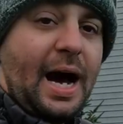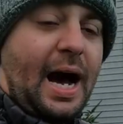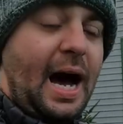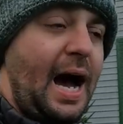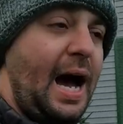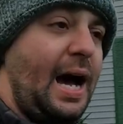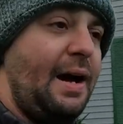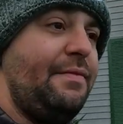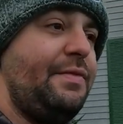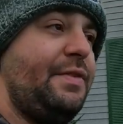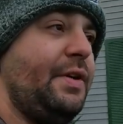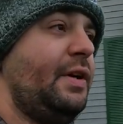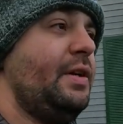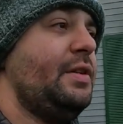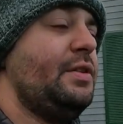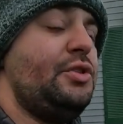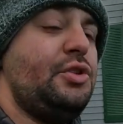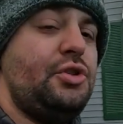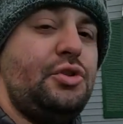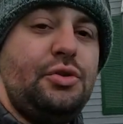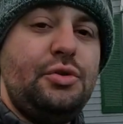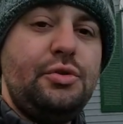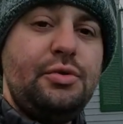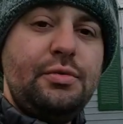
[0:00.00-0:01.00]
I've done
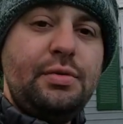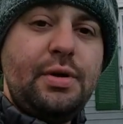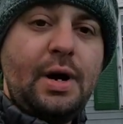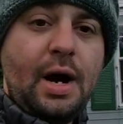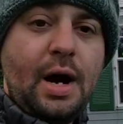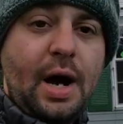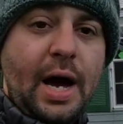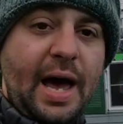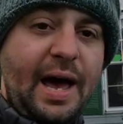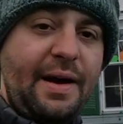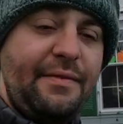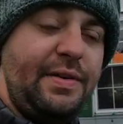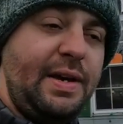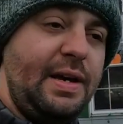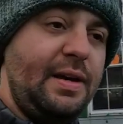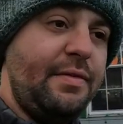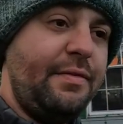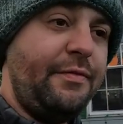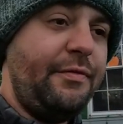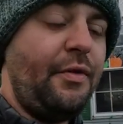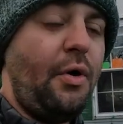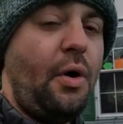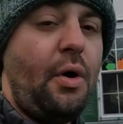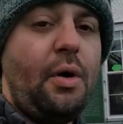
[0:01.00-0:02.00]
two heavy
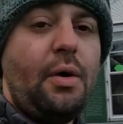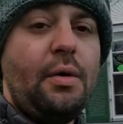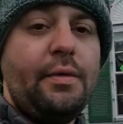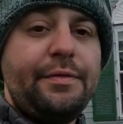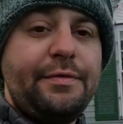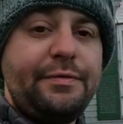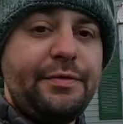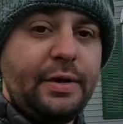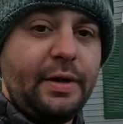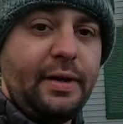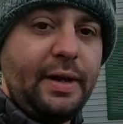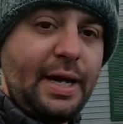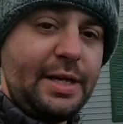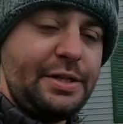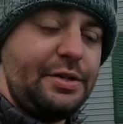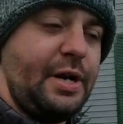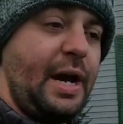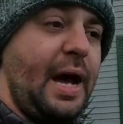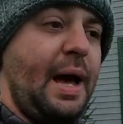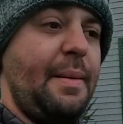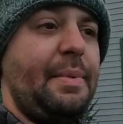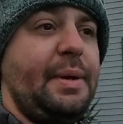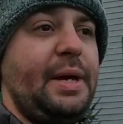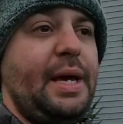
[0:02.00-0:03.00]
fall fertilizer
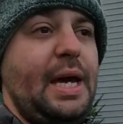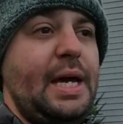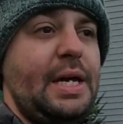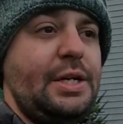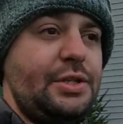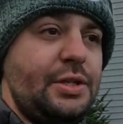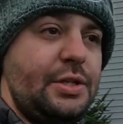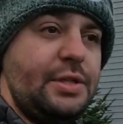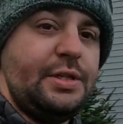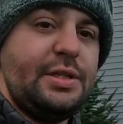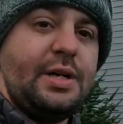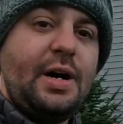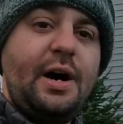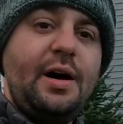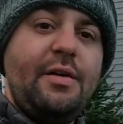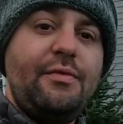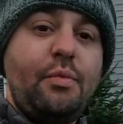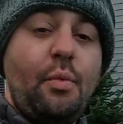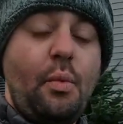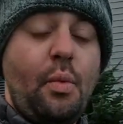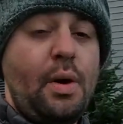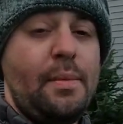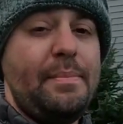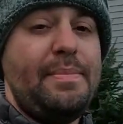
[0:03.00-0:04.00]
applications of
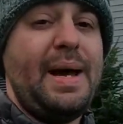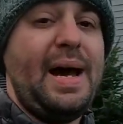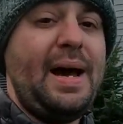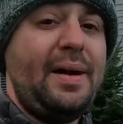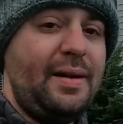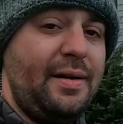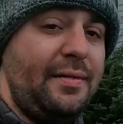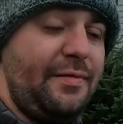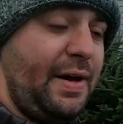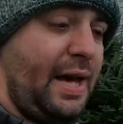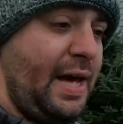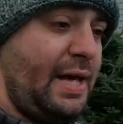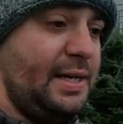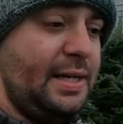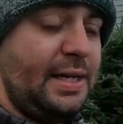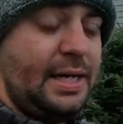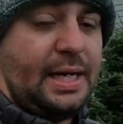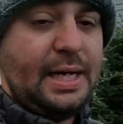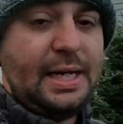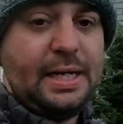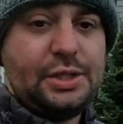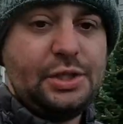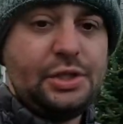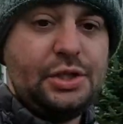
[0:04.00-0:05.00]
one pound of N
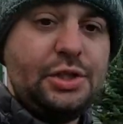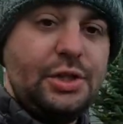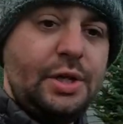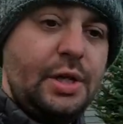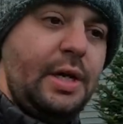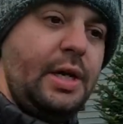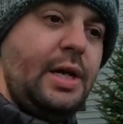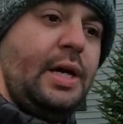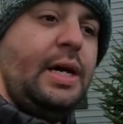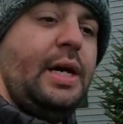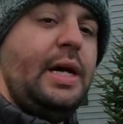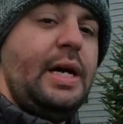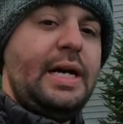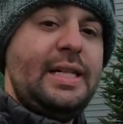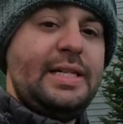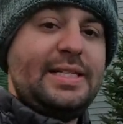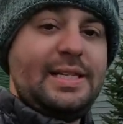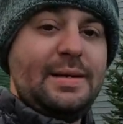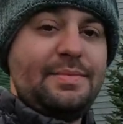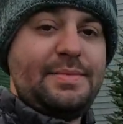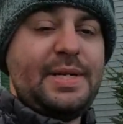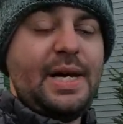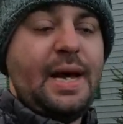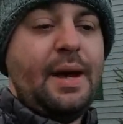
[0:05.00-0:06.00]
each in
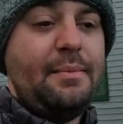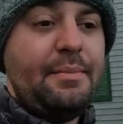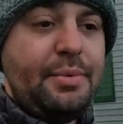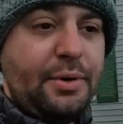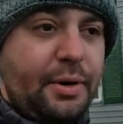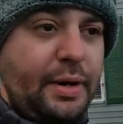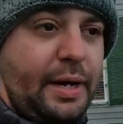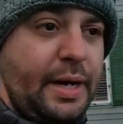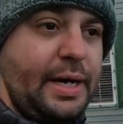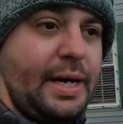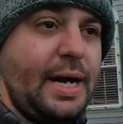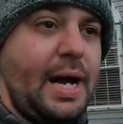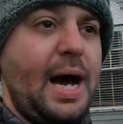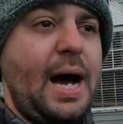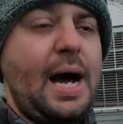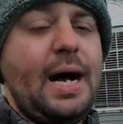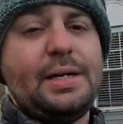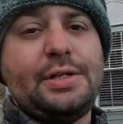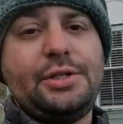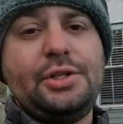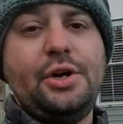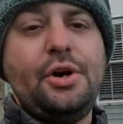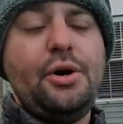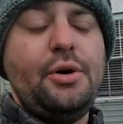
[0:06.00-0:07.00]
September and
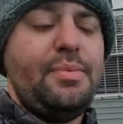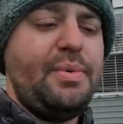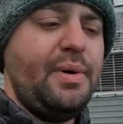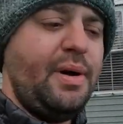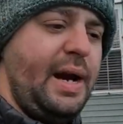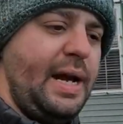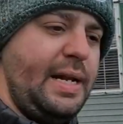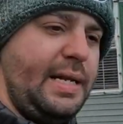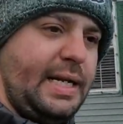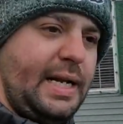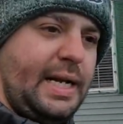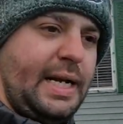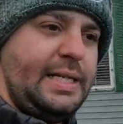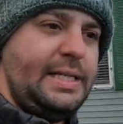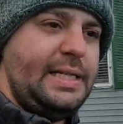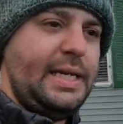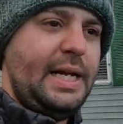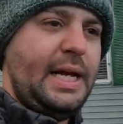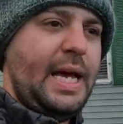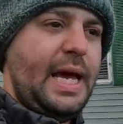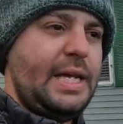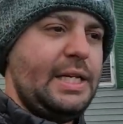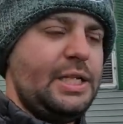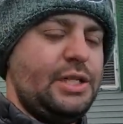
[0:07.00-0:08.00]
October, and then I
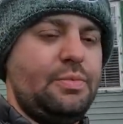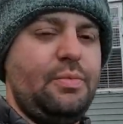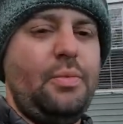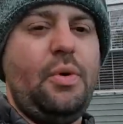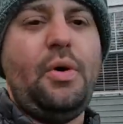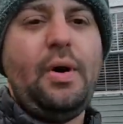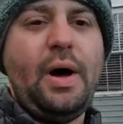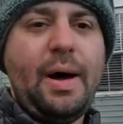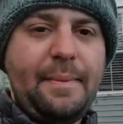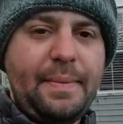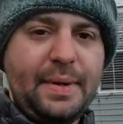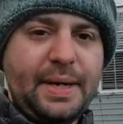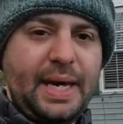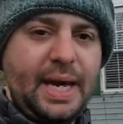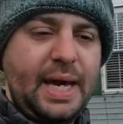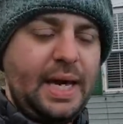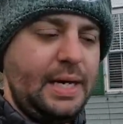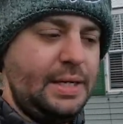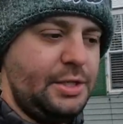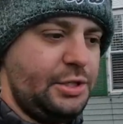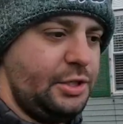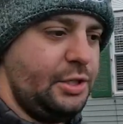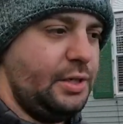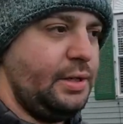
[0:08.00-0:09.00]
did a small
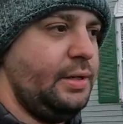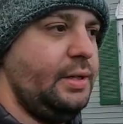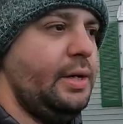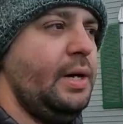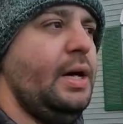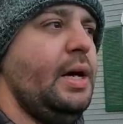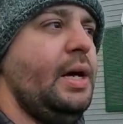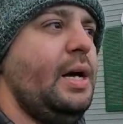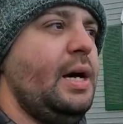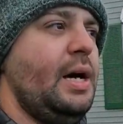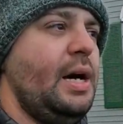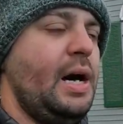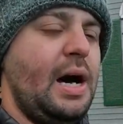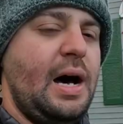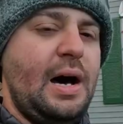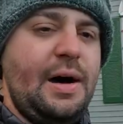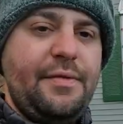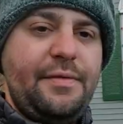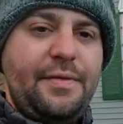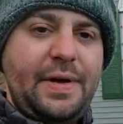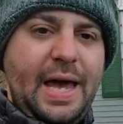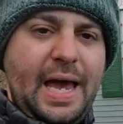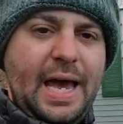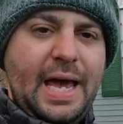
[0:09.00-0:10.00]
application
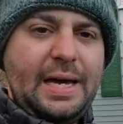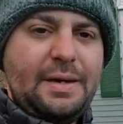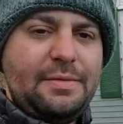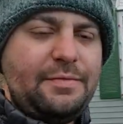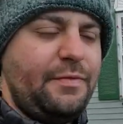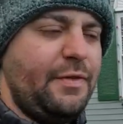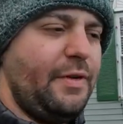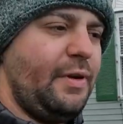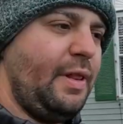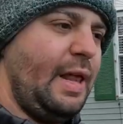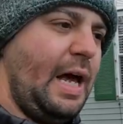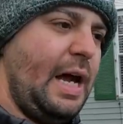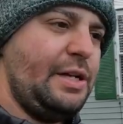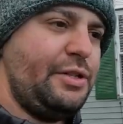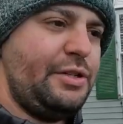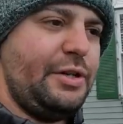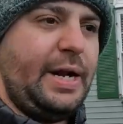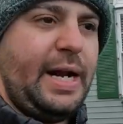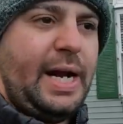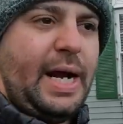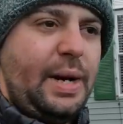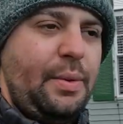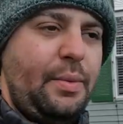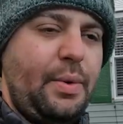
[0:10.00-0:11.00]
of a
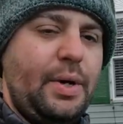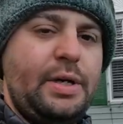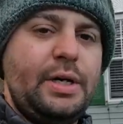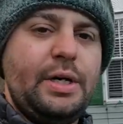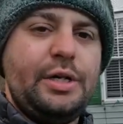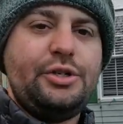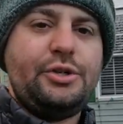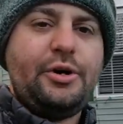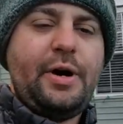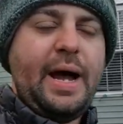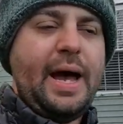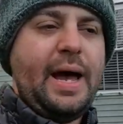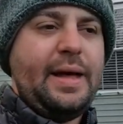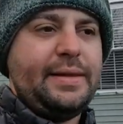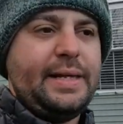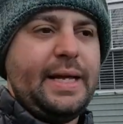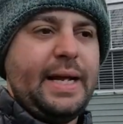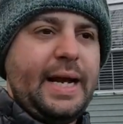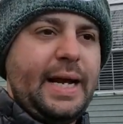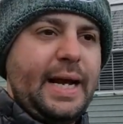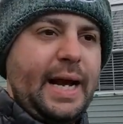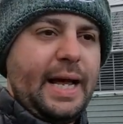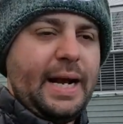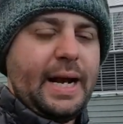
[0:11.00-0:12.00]
fertilizer that I wanted to try out
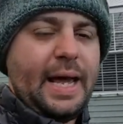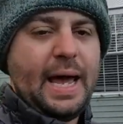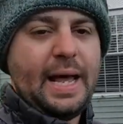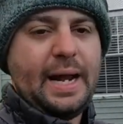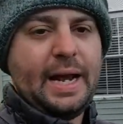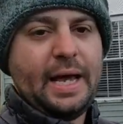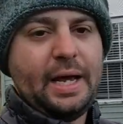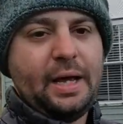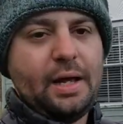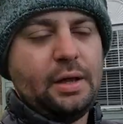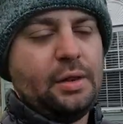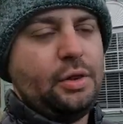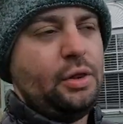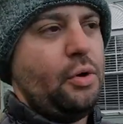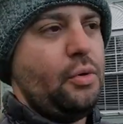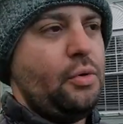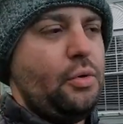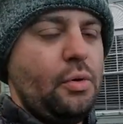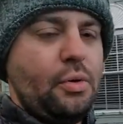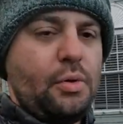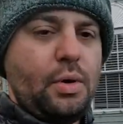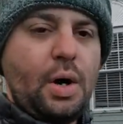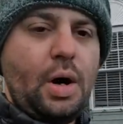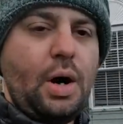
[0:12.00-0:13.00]
that I got at a
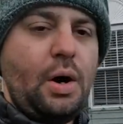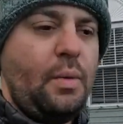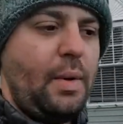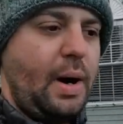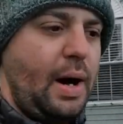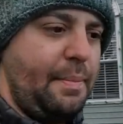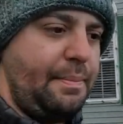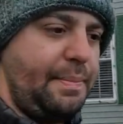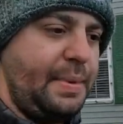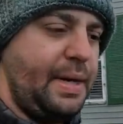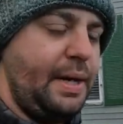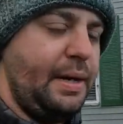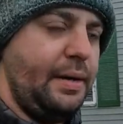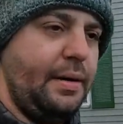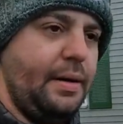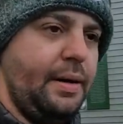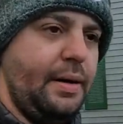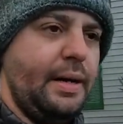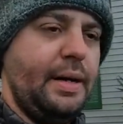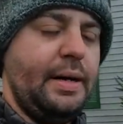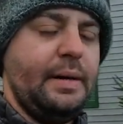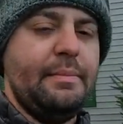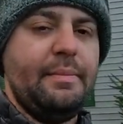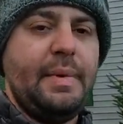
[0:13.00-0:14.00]
local co-op
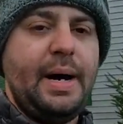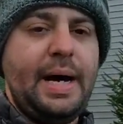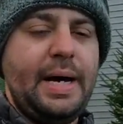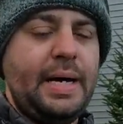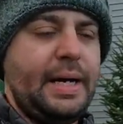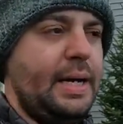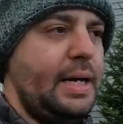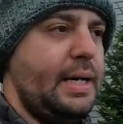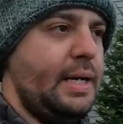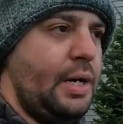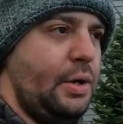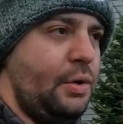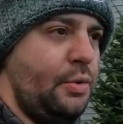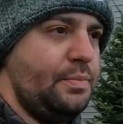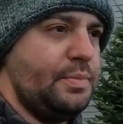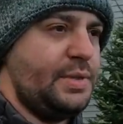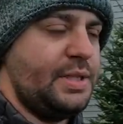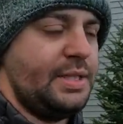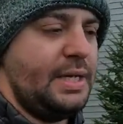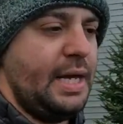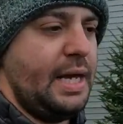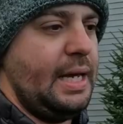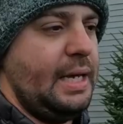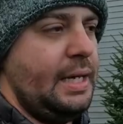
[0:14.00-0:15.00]
here in my uh, home
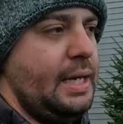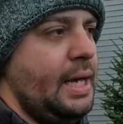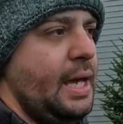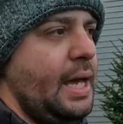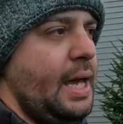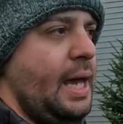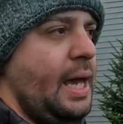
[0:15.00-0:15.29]
state.